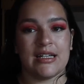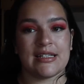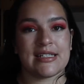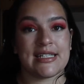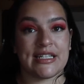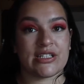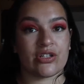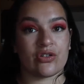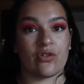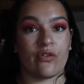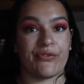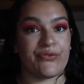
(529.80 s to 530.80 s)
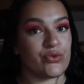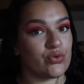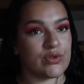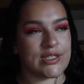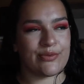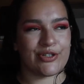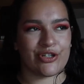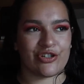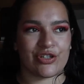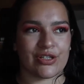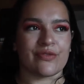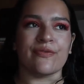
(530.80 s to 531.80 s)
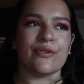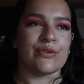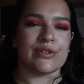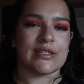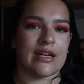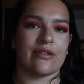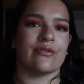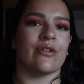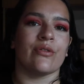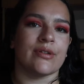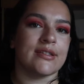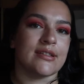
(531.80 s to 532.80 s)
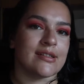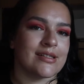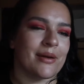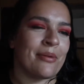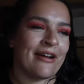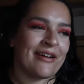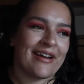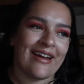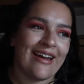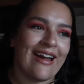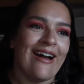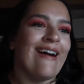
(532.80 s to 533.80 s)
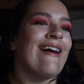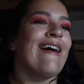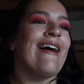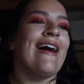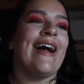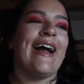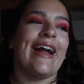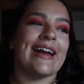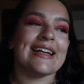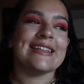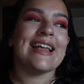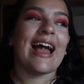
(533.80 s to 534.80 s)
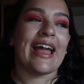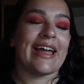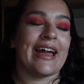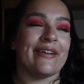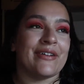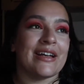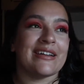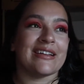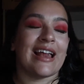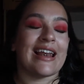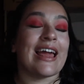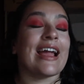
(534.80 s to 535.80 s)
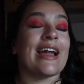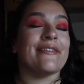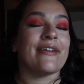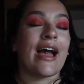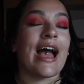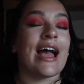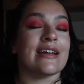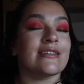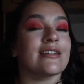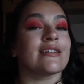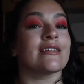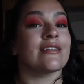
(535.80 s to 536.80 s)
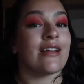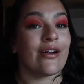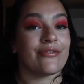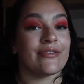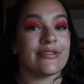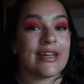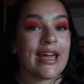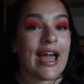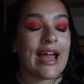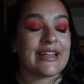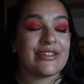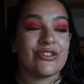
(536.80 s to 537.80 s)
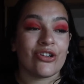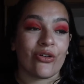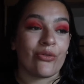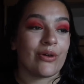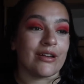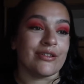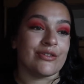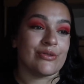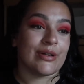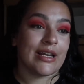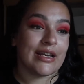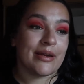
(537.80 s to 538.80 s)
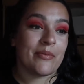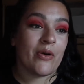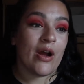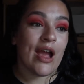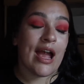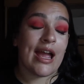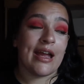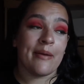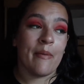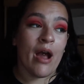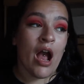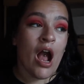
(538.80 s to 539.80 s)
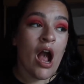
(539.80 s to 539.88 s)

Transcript: seasonal fruits, which are just fruits that grow in the summer. And I've had enough of it. I don't want to do it anymore. I'm